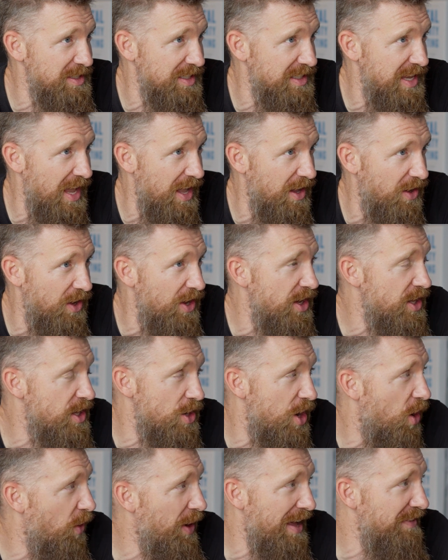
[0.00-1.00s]
of scale.
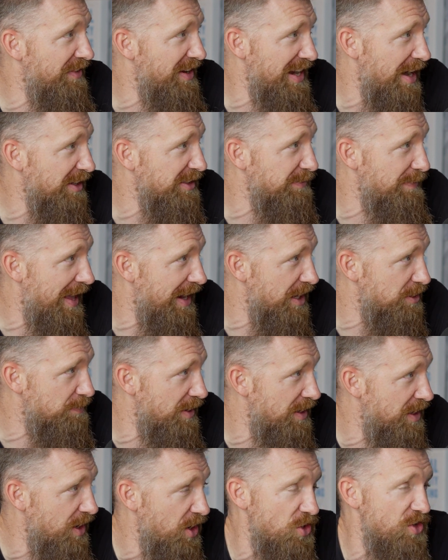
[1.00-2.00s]
You don't have in-house
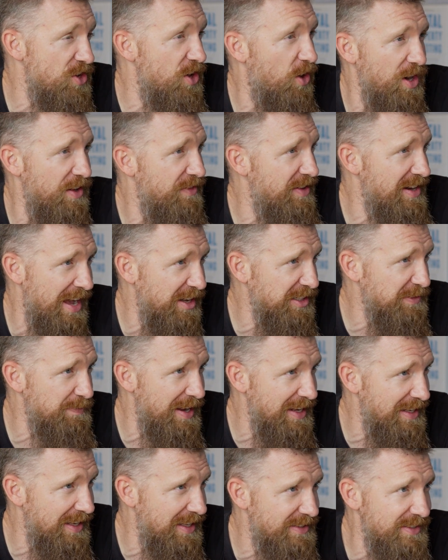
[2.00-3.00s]
management. You don't have in-house
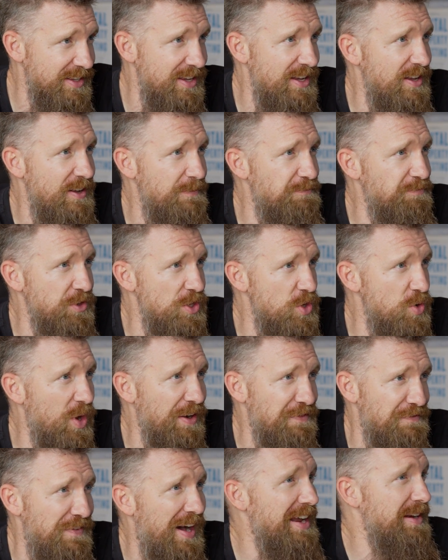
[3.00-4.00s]
maintenance. You got
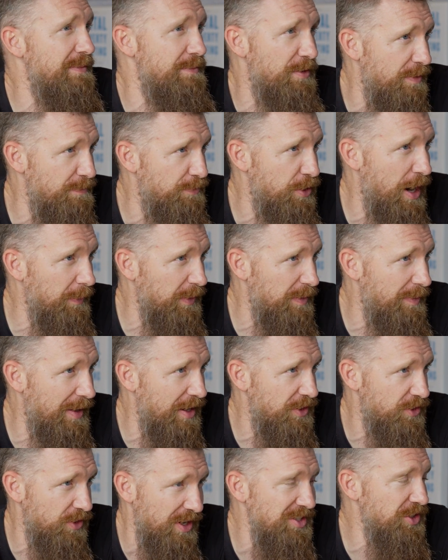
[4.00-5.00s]
to find a property
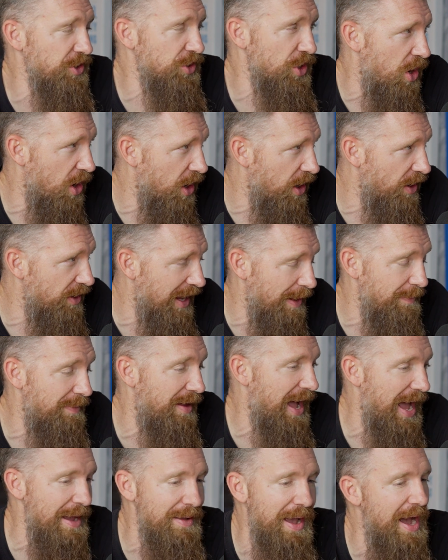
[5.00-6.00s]
manager. It's just hard.
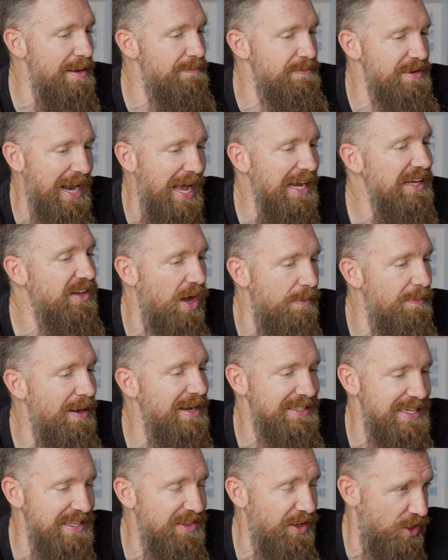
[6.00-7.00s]
I cut my
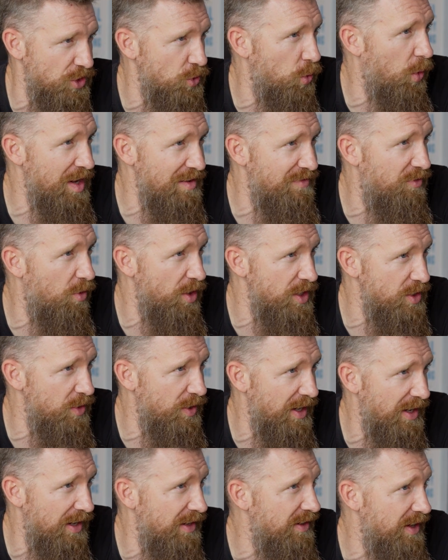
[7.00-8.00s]
teeth on a 24
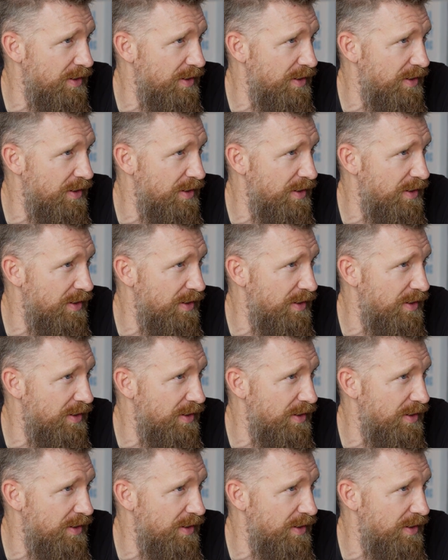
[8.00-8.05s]
unit.